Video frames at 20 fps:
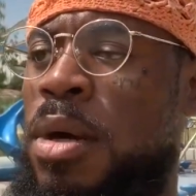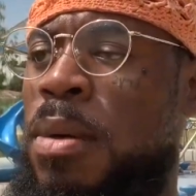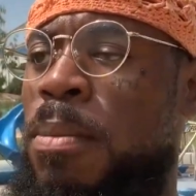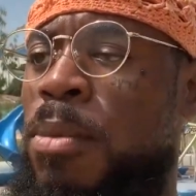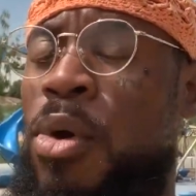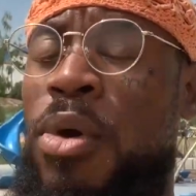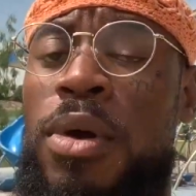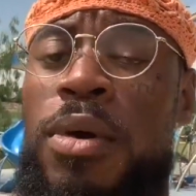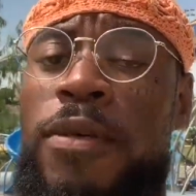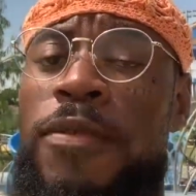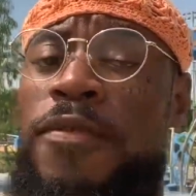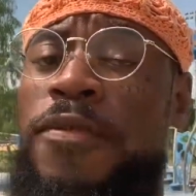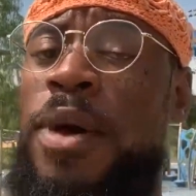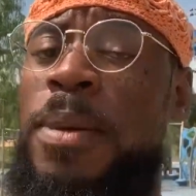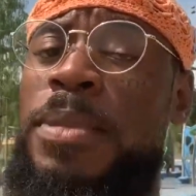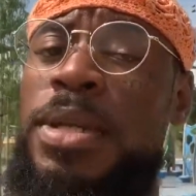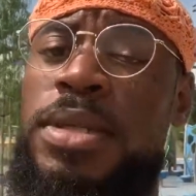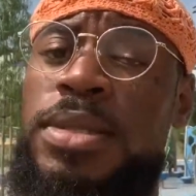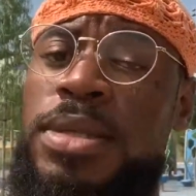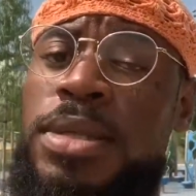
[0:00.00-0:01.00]
more on
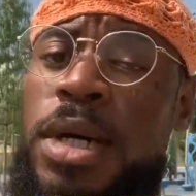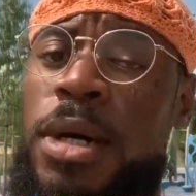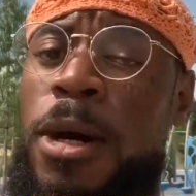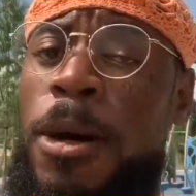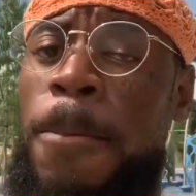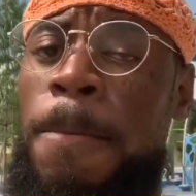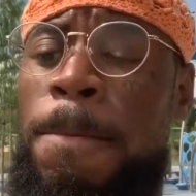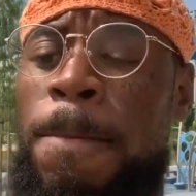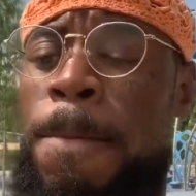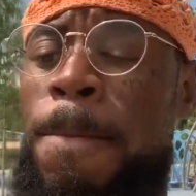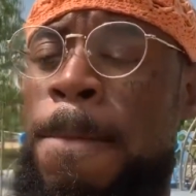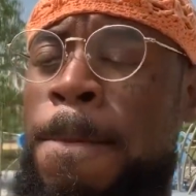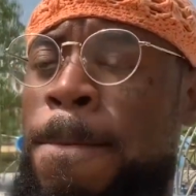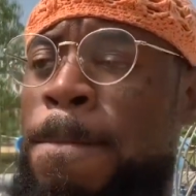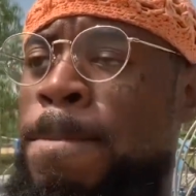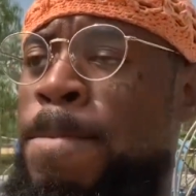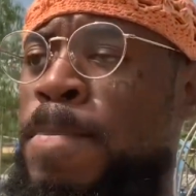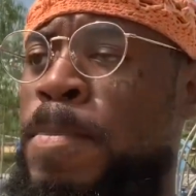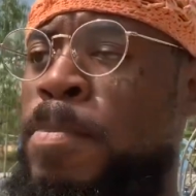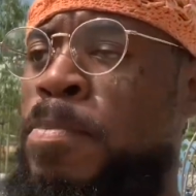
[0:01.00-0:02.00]
feminine
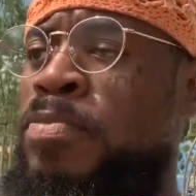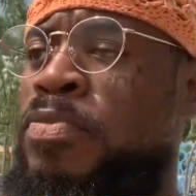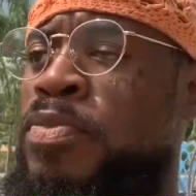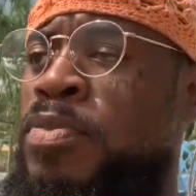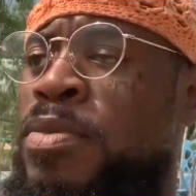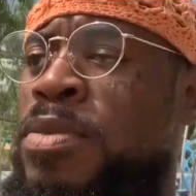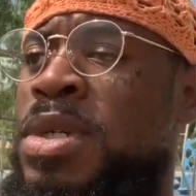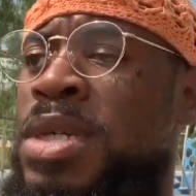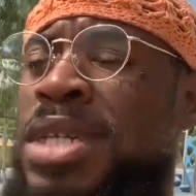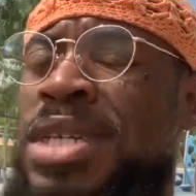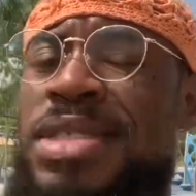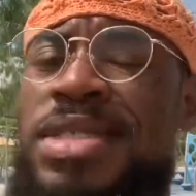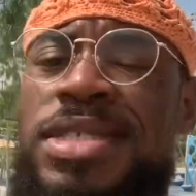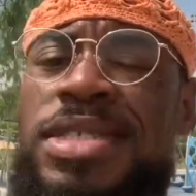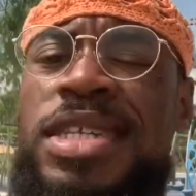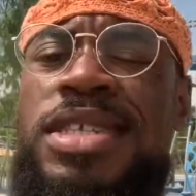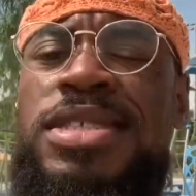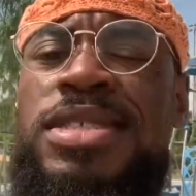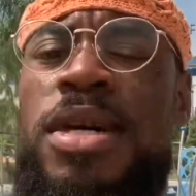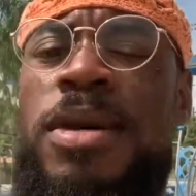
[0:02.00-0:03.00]
time. He
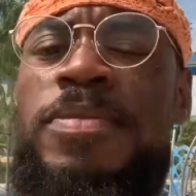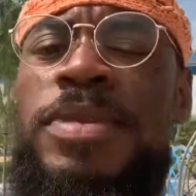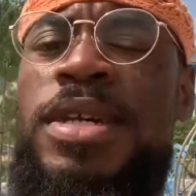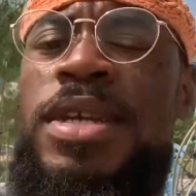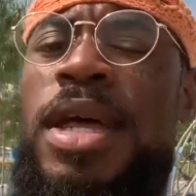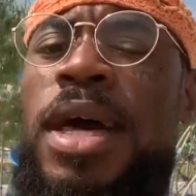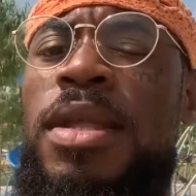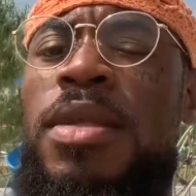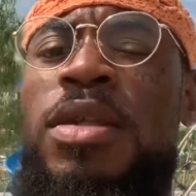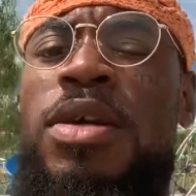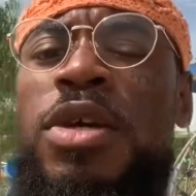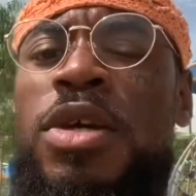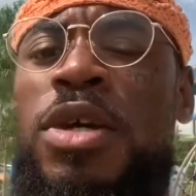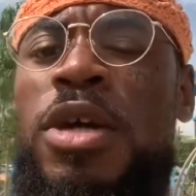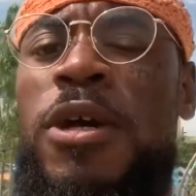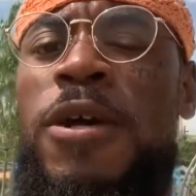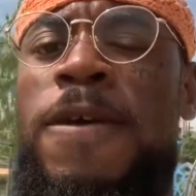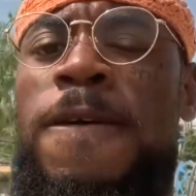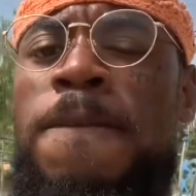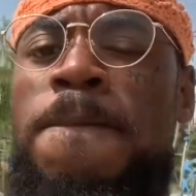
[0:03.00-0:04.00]
sees something that look
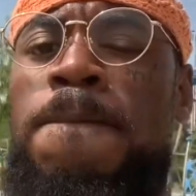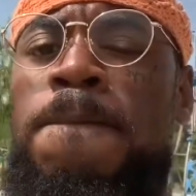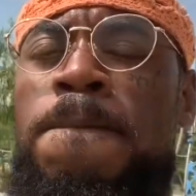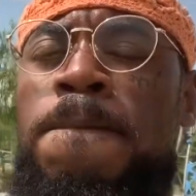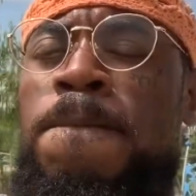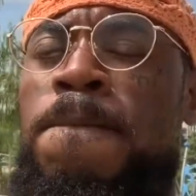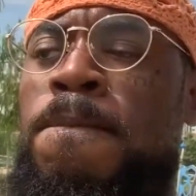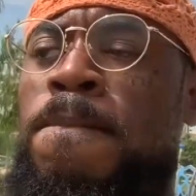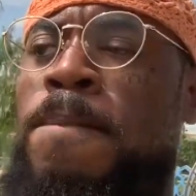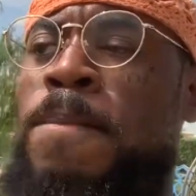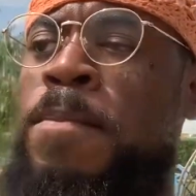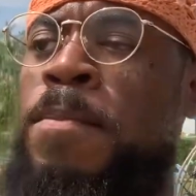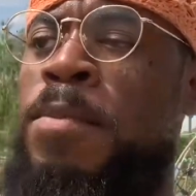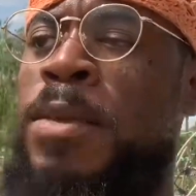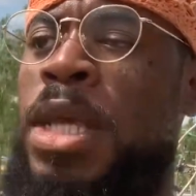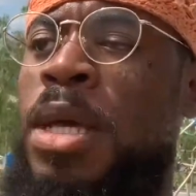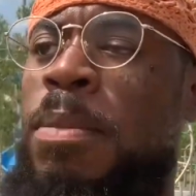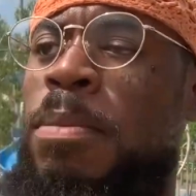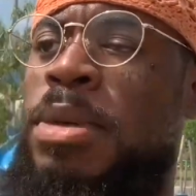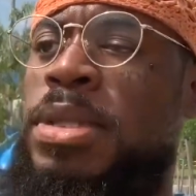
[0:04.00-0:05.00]
good,
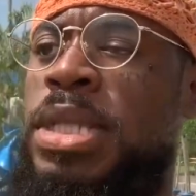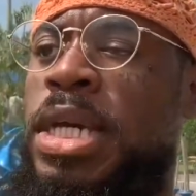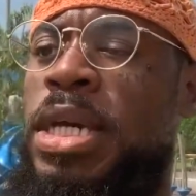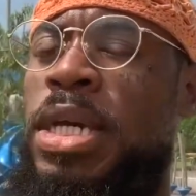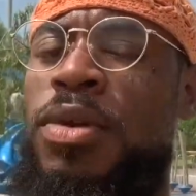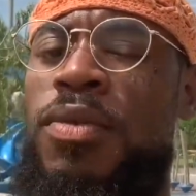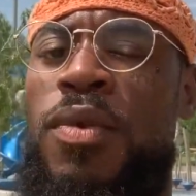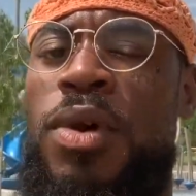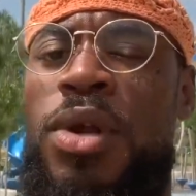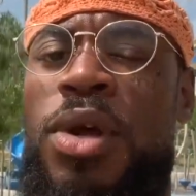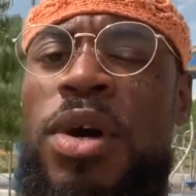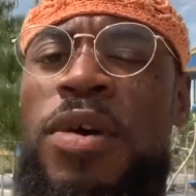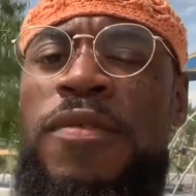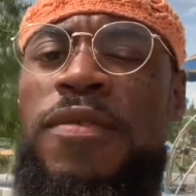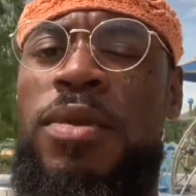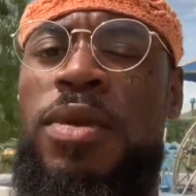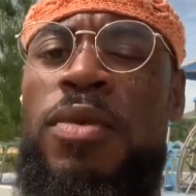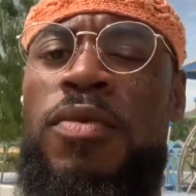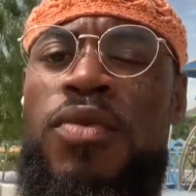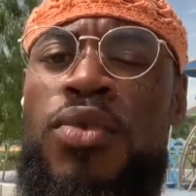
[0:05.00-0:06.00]
but then he run off
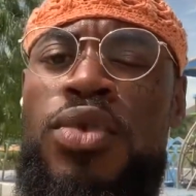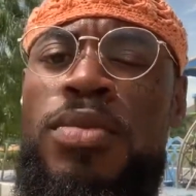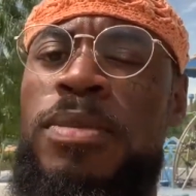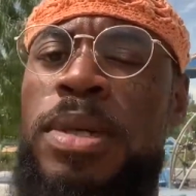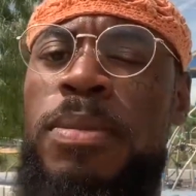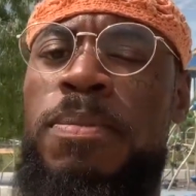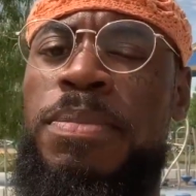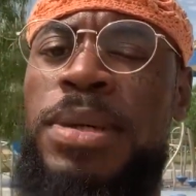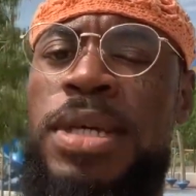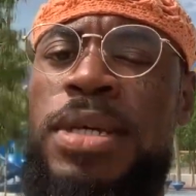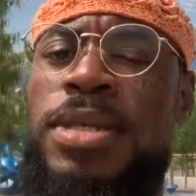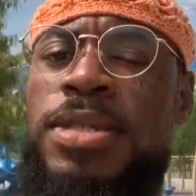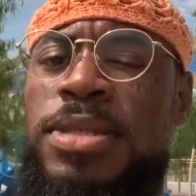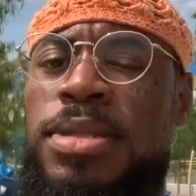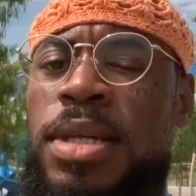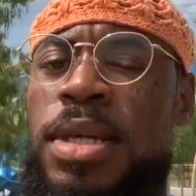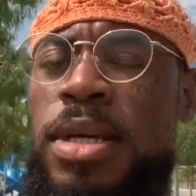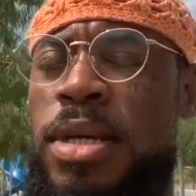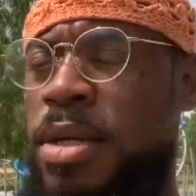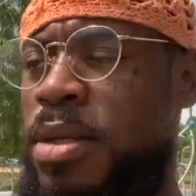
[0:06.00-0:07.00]
in the room and beat his
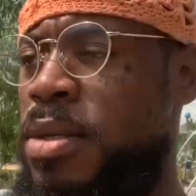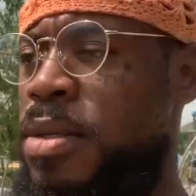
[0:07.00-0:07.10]
dick.